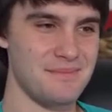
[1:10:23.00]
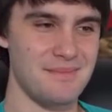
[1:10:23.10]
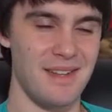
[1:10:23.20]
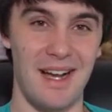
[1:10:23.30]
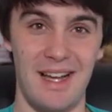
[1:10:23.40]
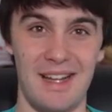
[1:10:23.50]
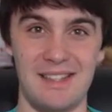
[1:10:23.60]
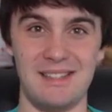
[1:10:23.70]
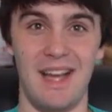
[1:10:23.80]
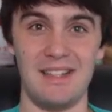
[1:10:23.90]

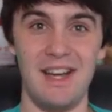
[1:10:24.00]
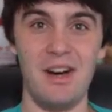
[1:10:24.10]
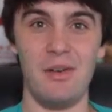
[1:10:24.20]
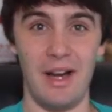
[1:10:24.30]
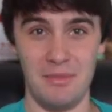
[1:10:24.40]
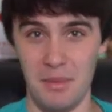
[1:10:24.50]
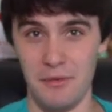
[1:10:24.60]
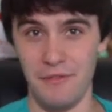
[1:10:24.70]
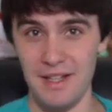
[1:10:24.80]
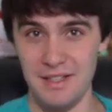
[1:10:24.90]
I know. I remember
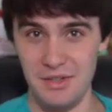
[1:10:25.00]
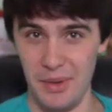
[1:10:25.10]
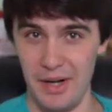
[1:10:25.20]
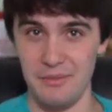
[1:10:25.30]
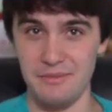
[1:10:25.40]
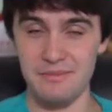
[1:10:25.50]
faces well.